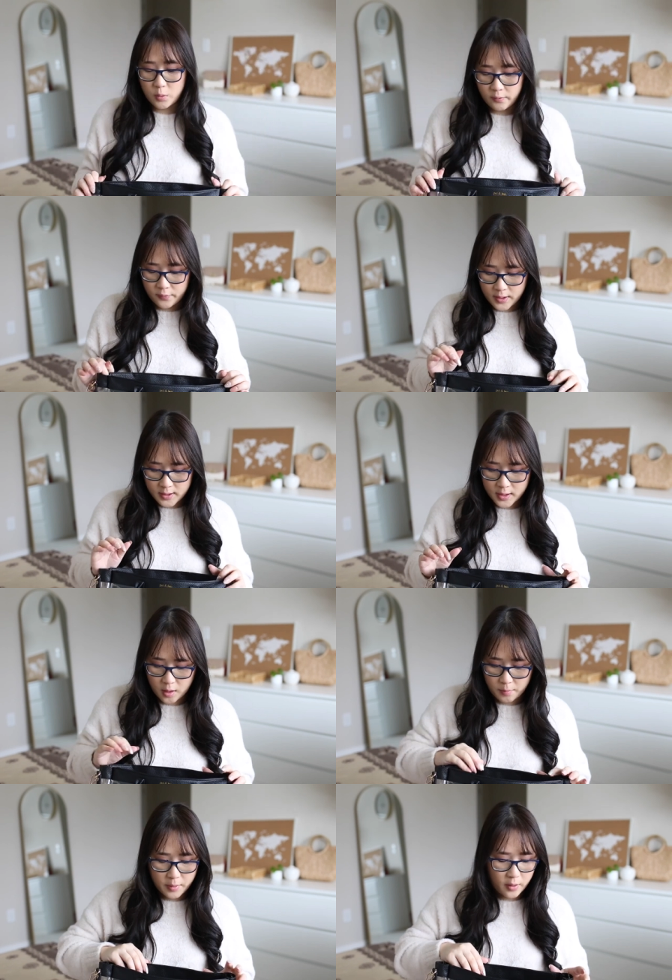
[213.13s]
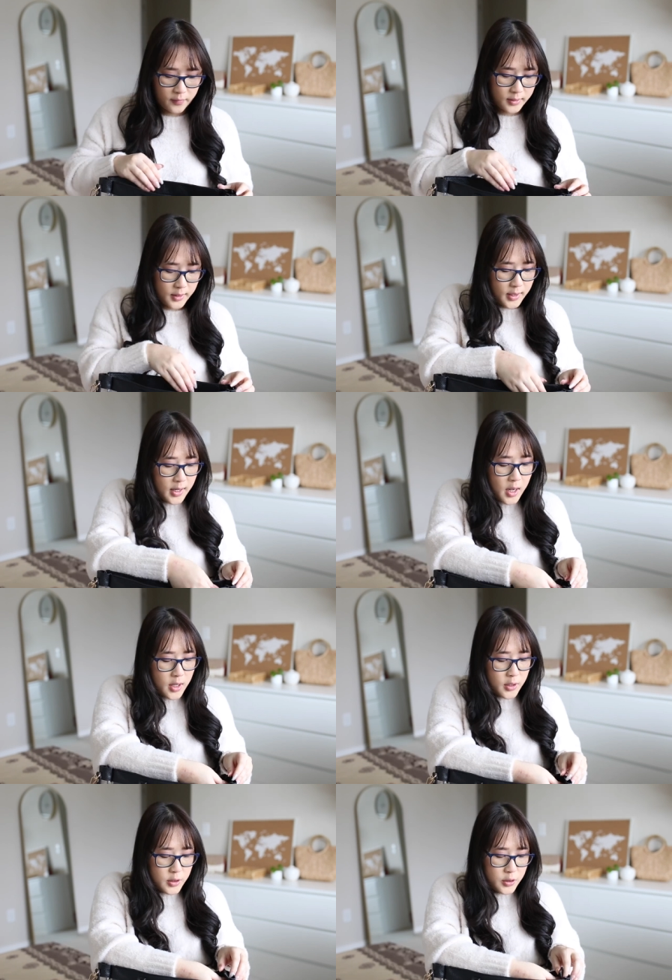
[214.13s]
will fit in here perfectly.
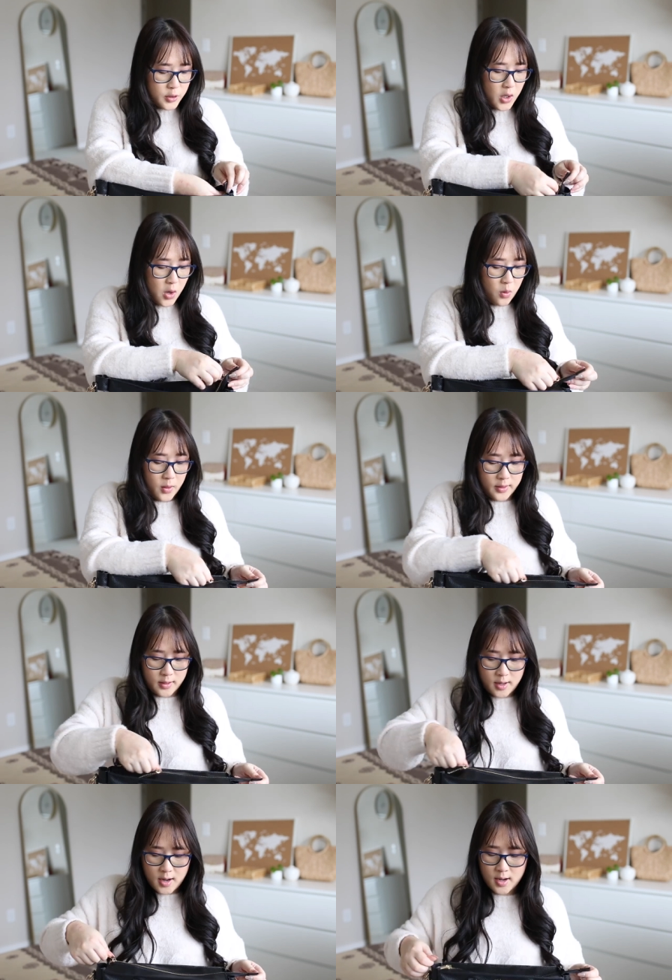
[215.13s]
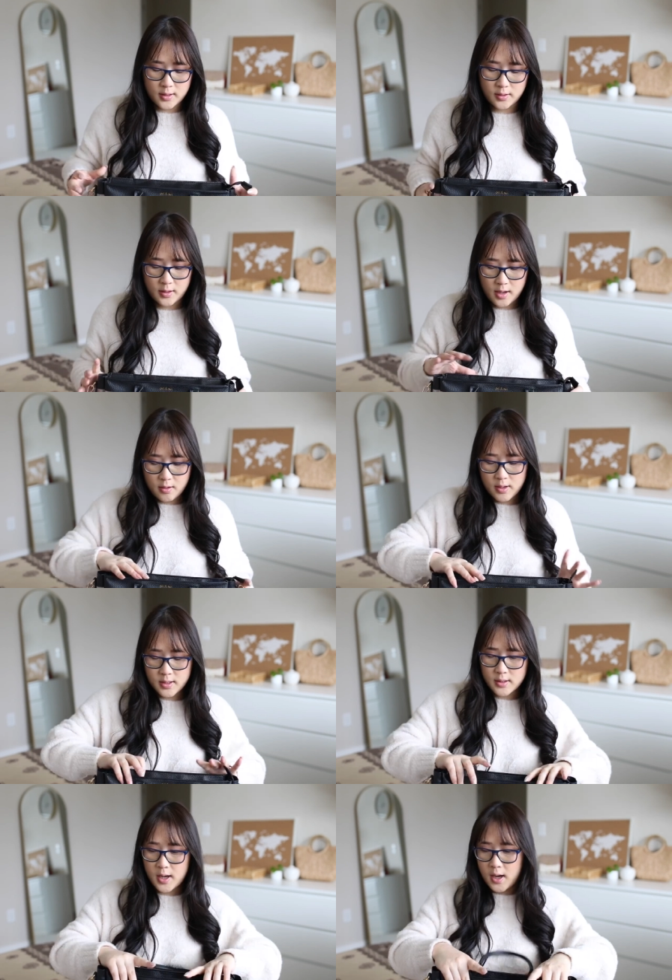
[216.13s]
So yeah, so there
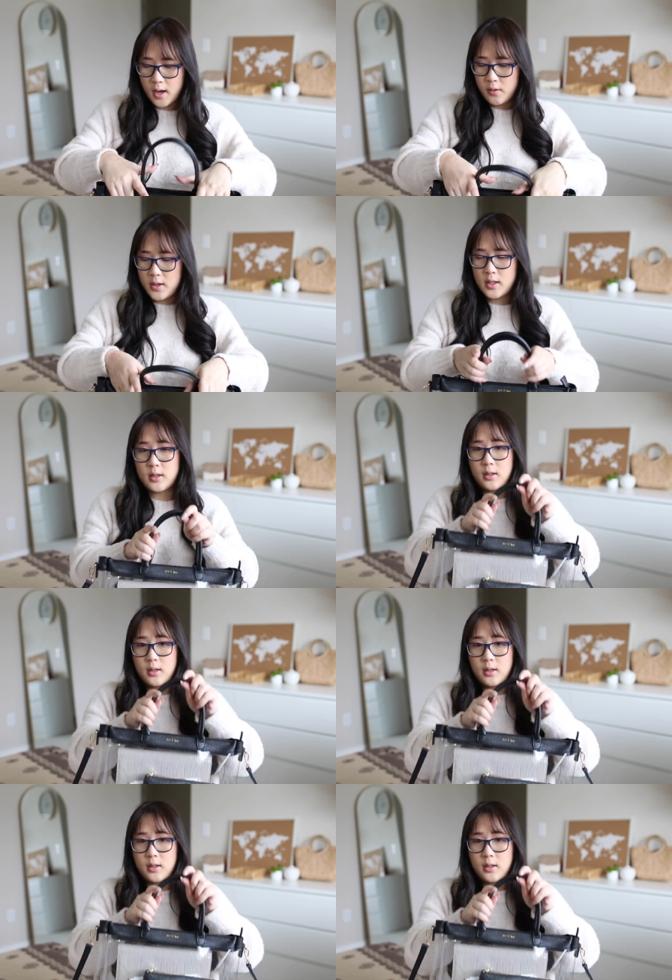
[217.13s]
is how it